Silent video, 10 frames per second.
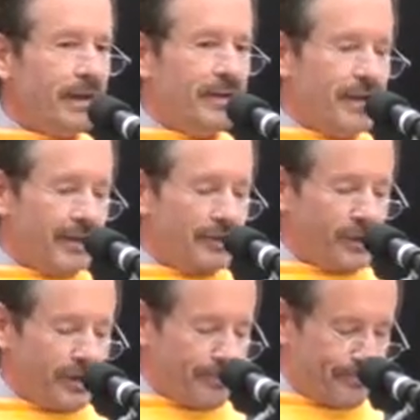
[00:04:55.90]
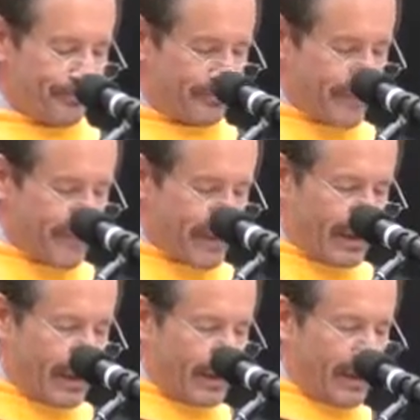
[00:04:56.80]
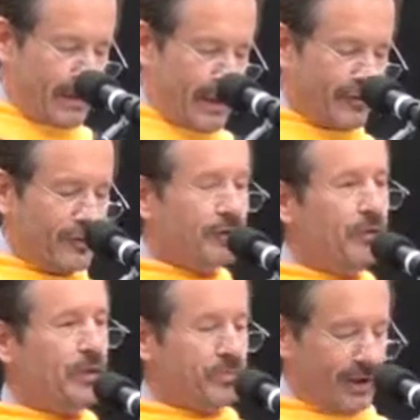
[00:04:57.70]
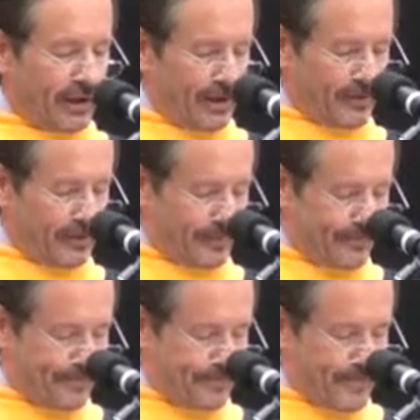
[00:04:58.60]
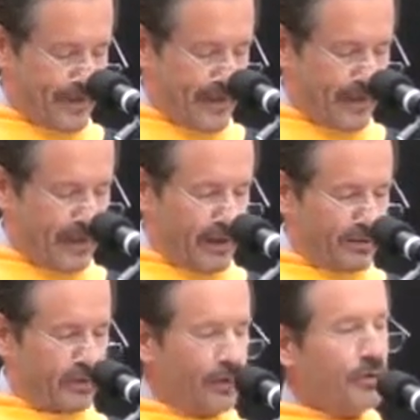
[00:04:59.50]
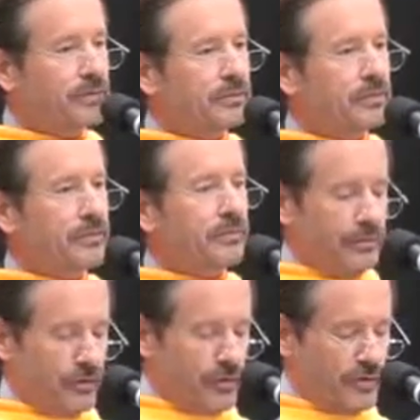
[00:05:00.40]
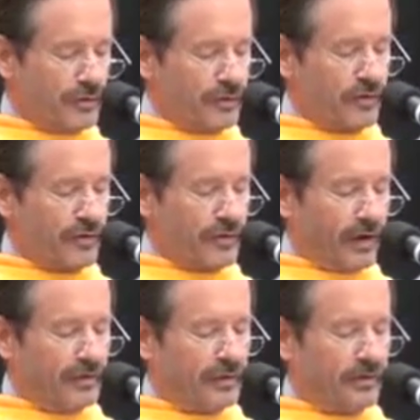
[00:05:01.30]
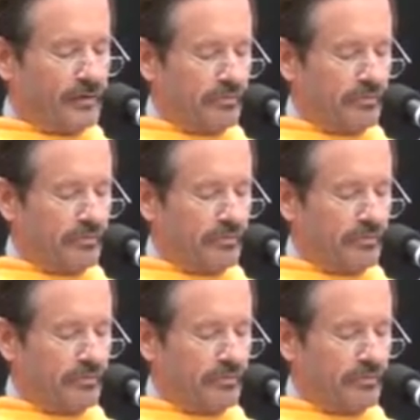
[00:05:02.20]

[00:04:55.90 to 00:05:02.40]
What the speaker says: The next one has to do with biology. So Newton's scientific